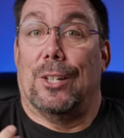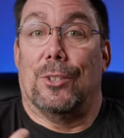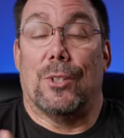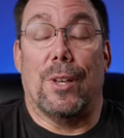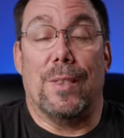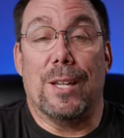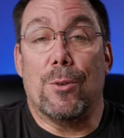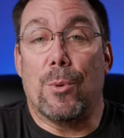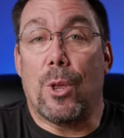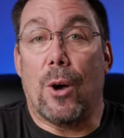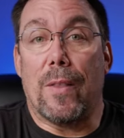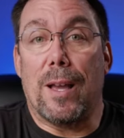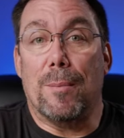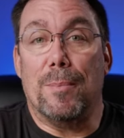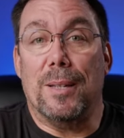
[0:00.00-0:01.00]
So I think with
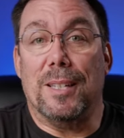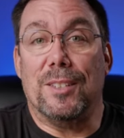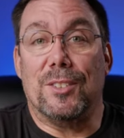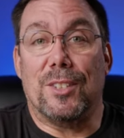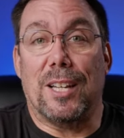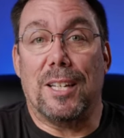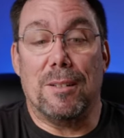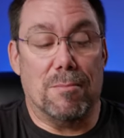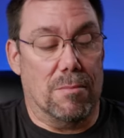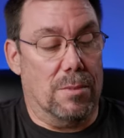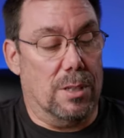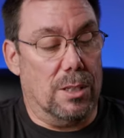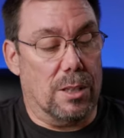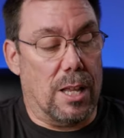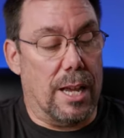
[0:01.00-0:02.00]
all that being said,
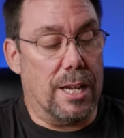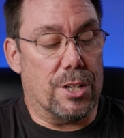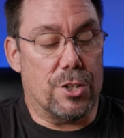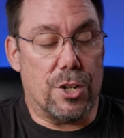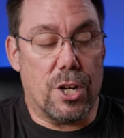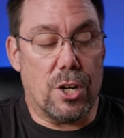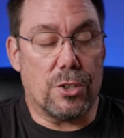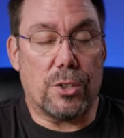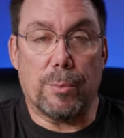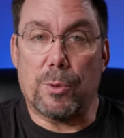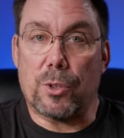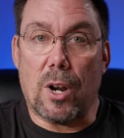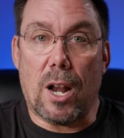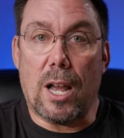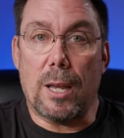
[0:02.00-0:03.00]
like, share,
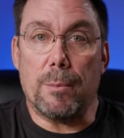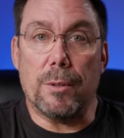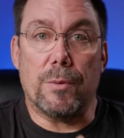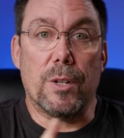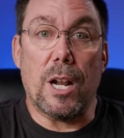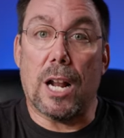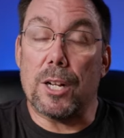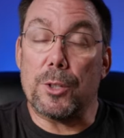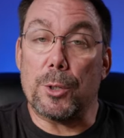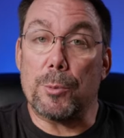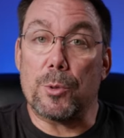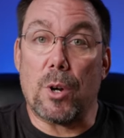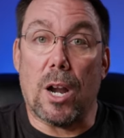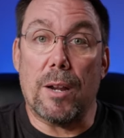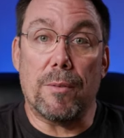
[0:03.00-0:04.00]
subscribe. If you're not a
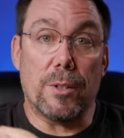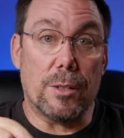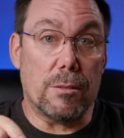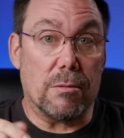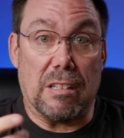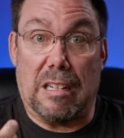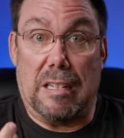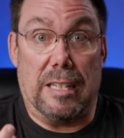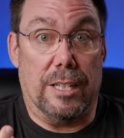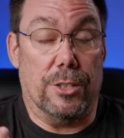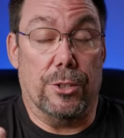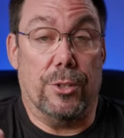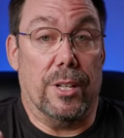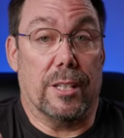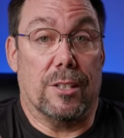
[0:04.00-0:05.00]
subscriber uh,
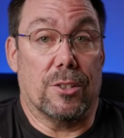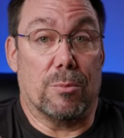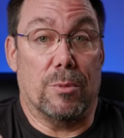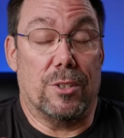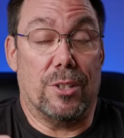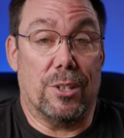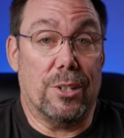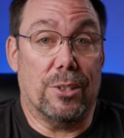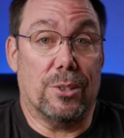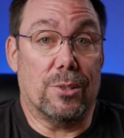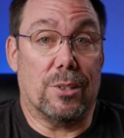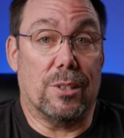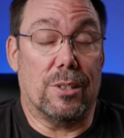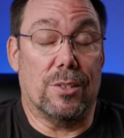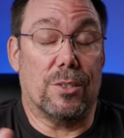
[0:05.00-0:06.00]
and you dig this
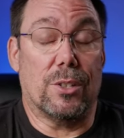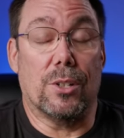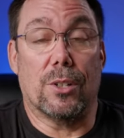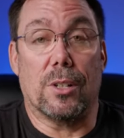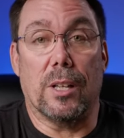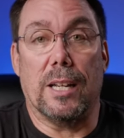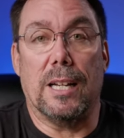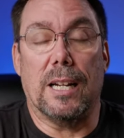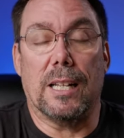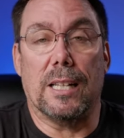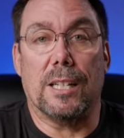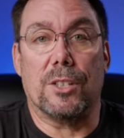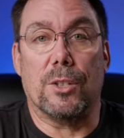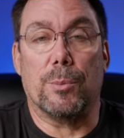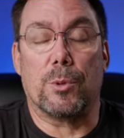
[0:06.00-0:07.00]
material, consider clicking on
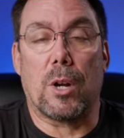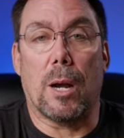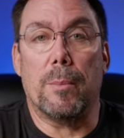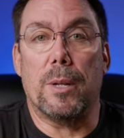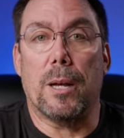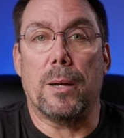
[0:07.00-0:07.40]
that subscribe